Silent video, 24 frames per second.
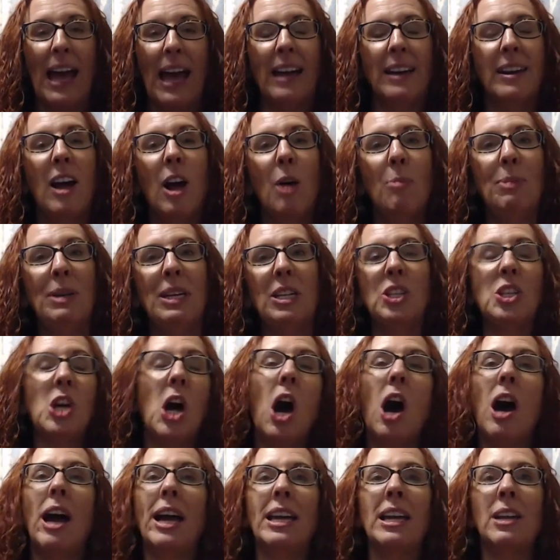And I'll be
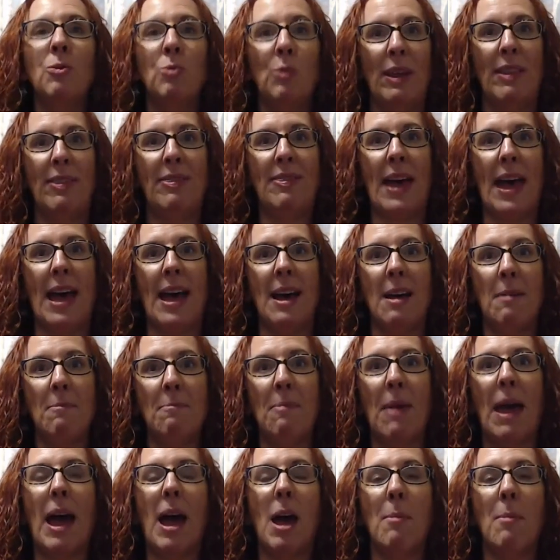talking with
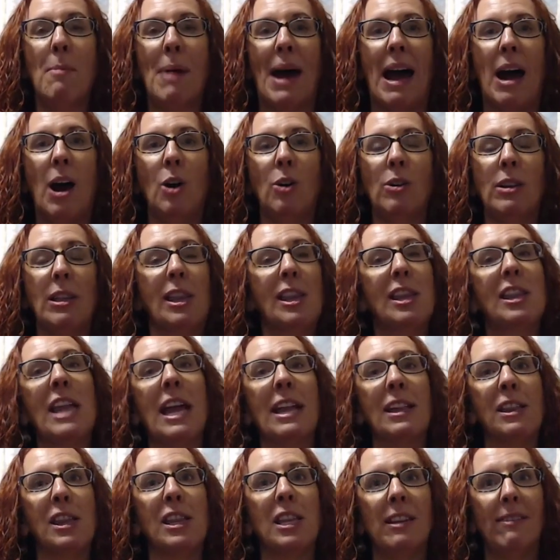them about
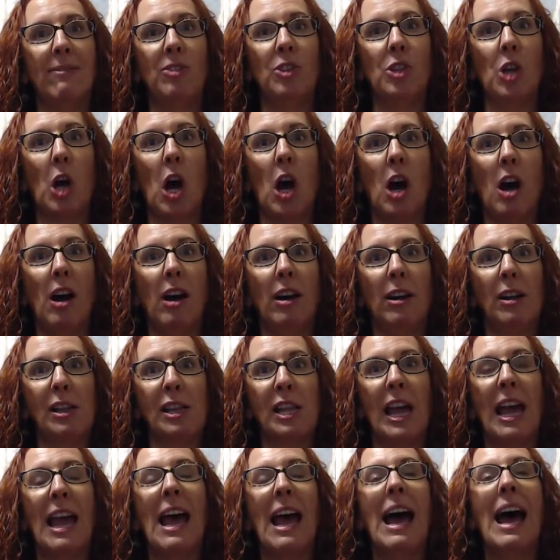sensitive
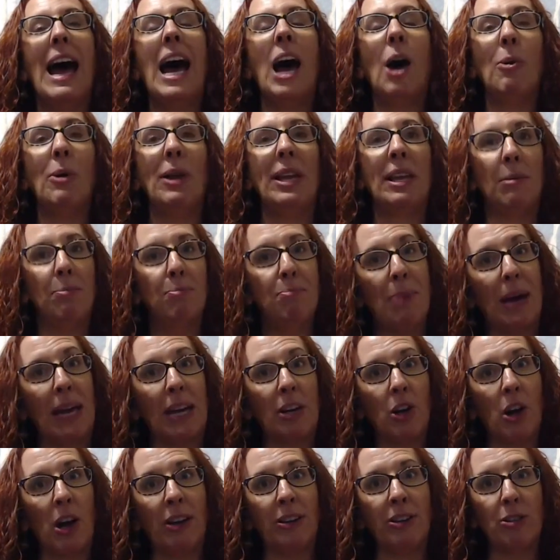dogs, how we can
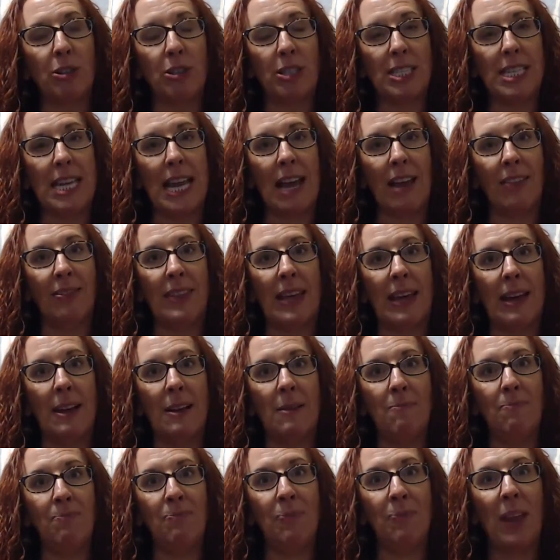better understand
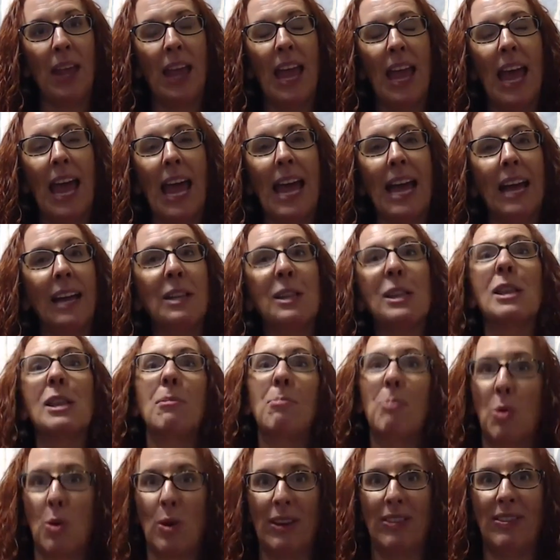them and
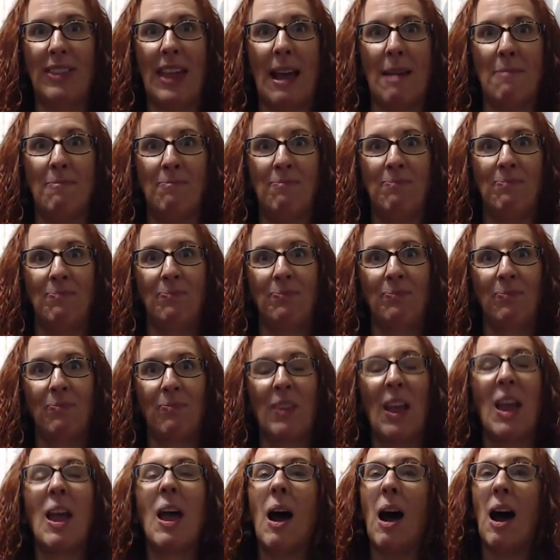support them.
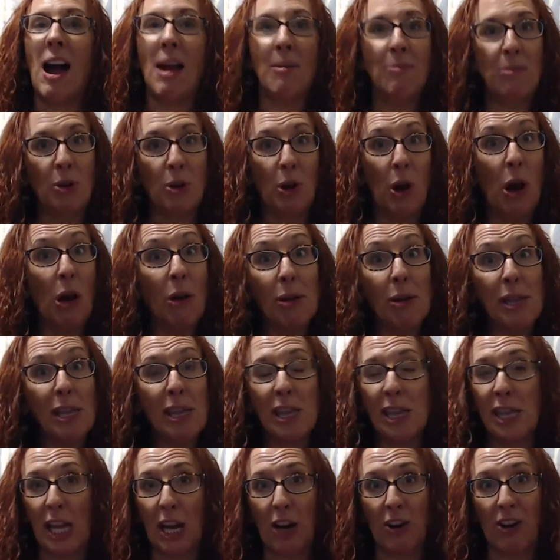I'm your
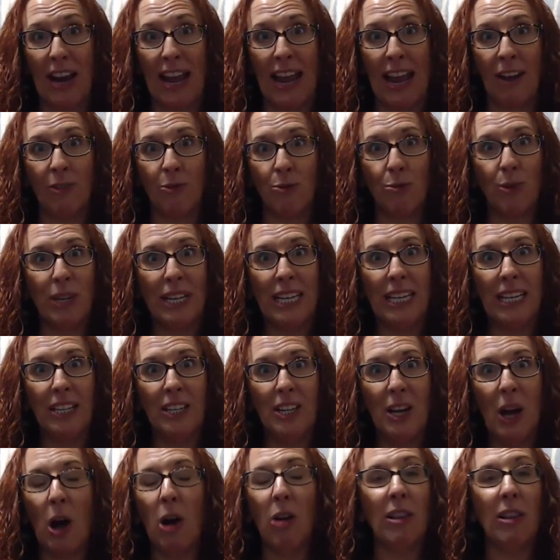host, Sarah Ann
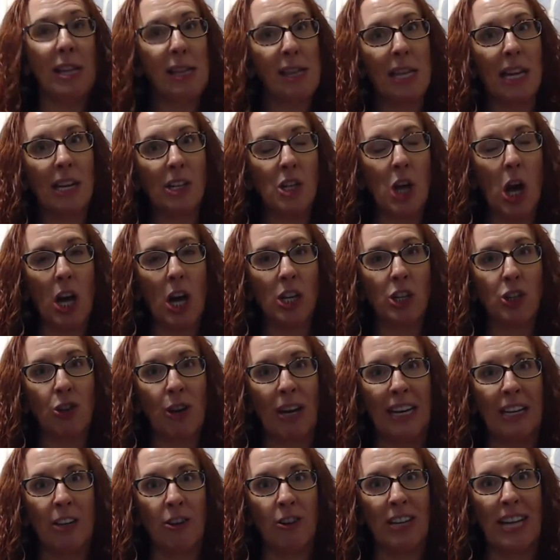Reed, holistic dog
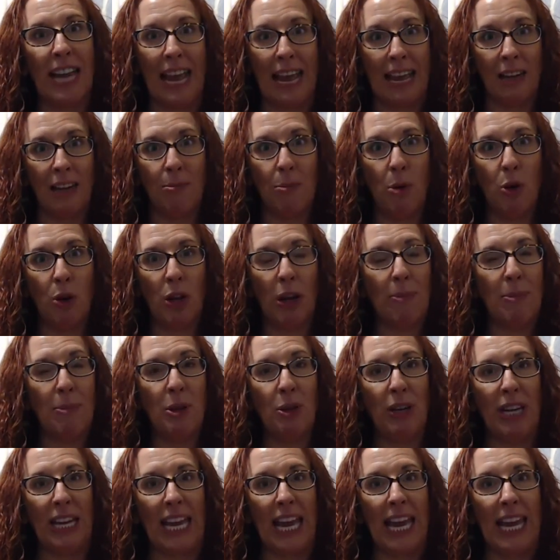trainer and animal
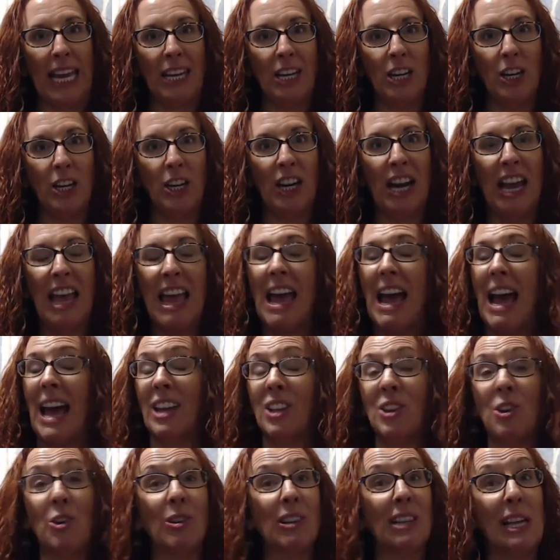communicator,
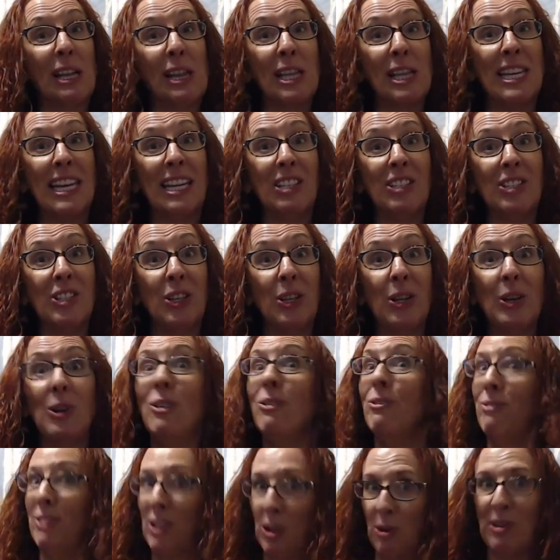and you're listening
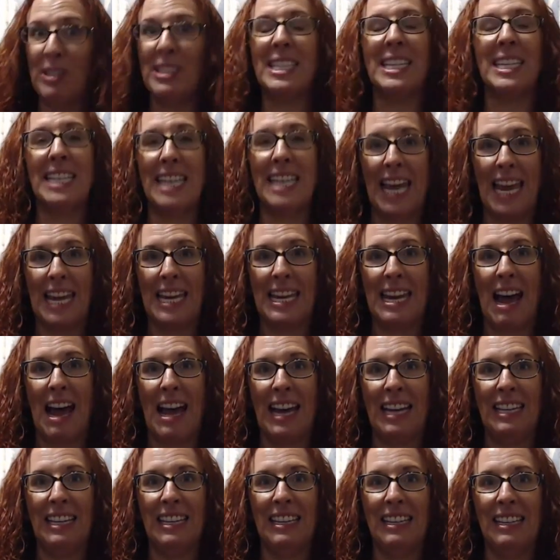to Fluent in
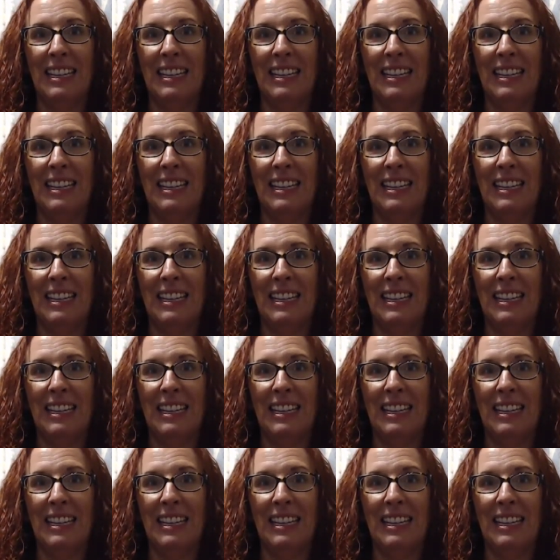Canine.